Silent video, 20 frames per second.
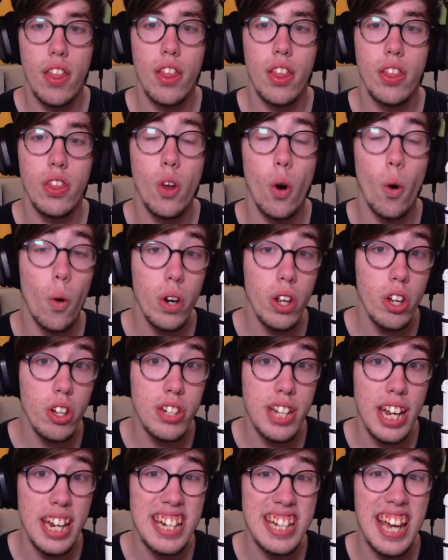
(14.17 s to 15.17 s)
The
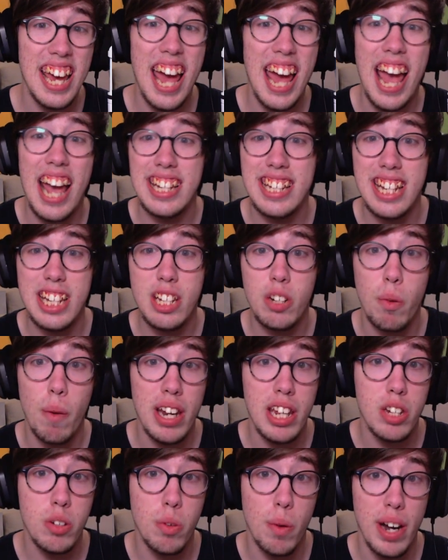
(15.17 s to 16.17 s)
Audio-Technica
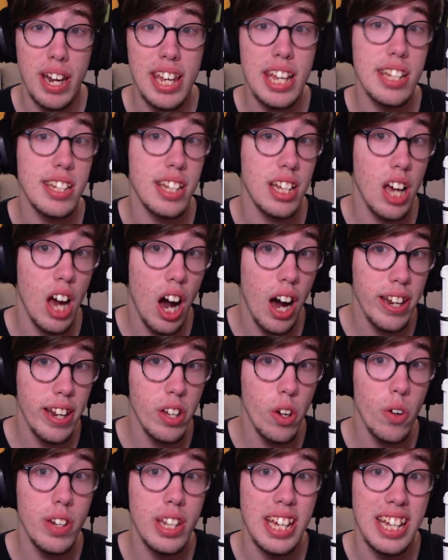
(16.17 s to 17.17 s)
AT2020 is a
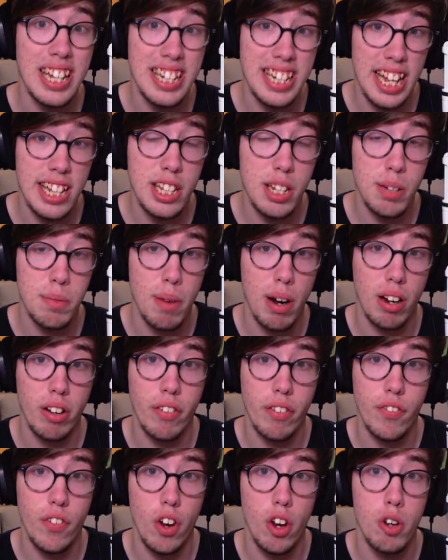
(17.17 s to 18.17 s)
cardioid condenser
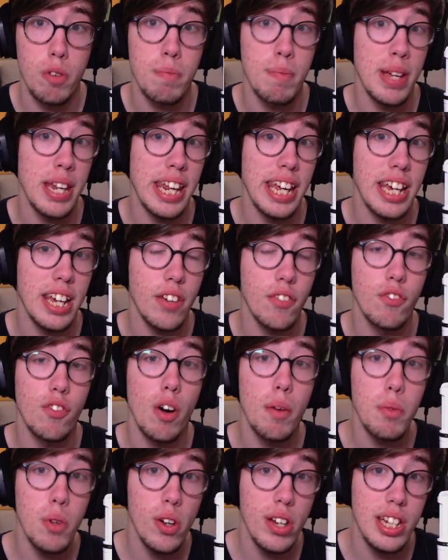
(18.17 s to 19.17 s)
microphone, meaning
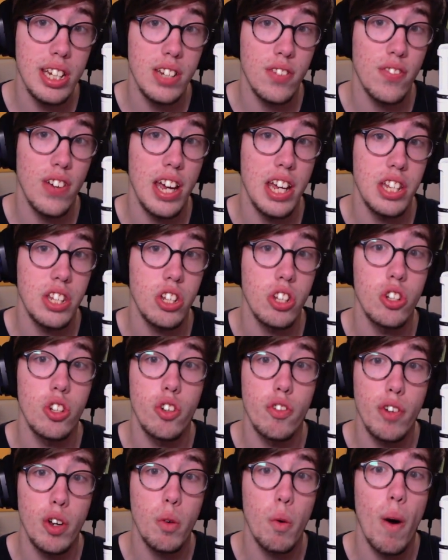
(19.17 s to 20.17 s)
from your interface you do
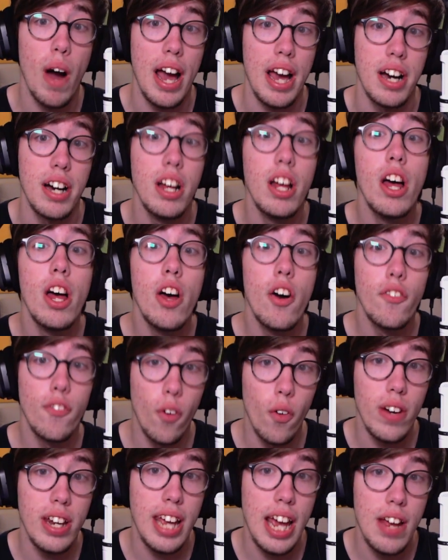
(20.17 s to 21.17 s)
require
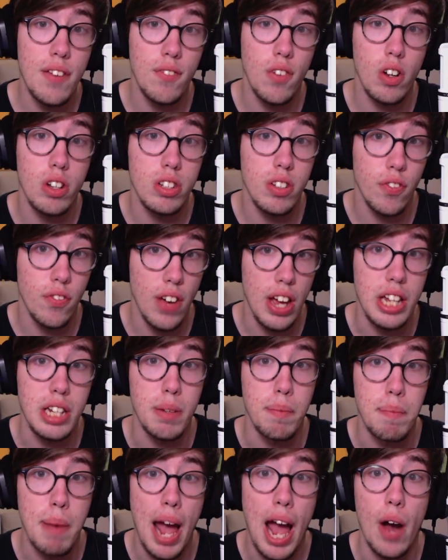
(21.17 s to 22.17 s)
48 volts of
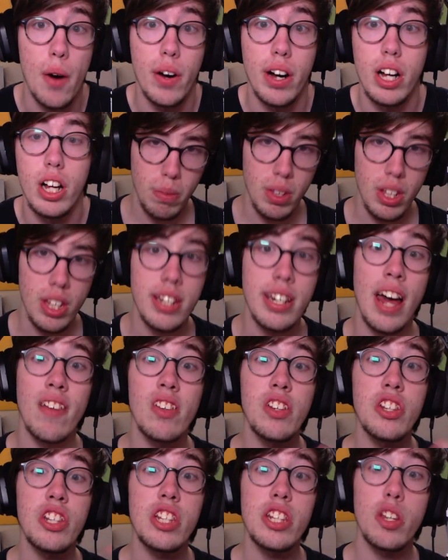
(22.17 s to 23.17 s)
phantom power. Now
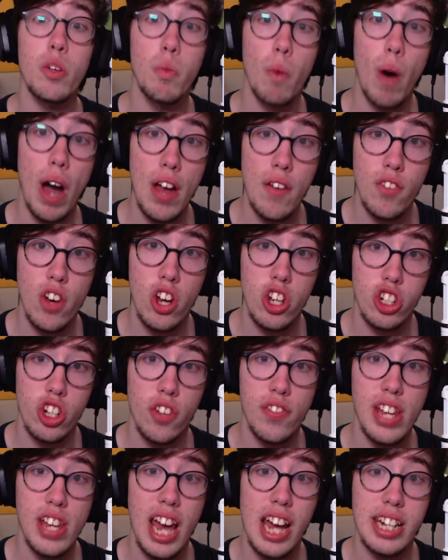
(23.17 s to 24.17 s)
this is the white version of
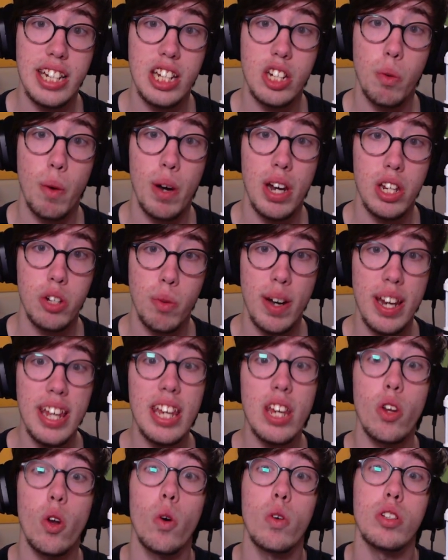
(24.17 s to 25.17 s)
the AT2020,
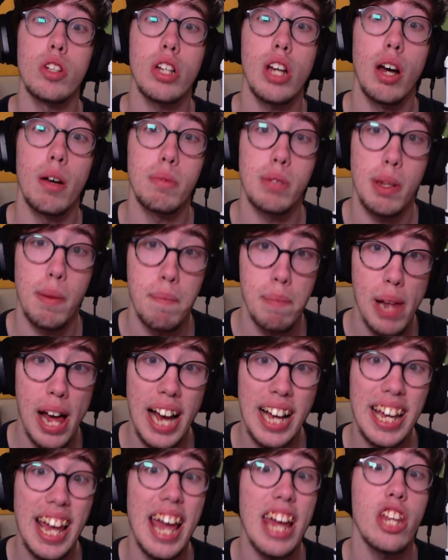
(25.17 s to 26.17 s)
it also comes in
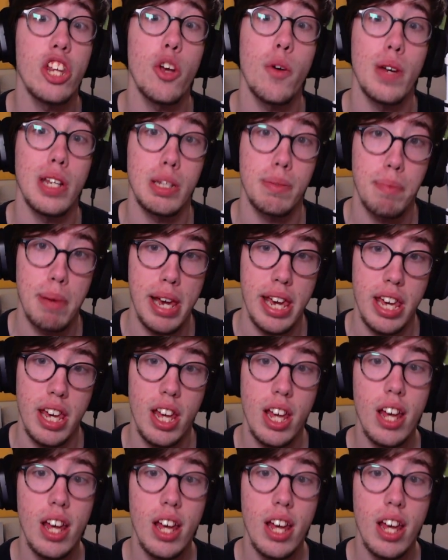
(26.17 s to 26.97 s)
black and USB.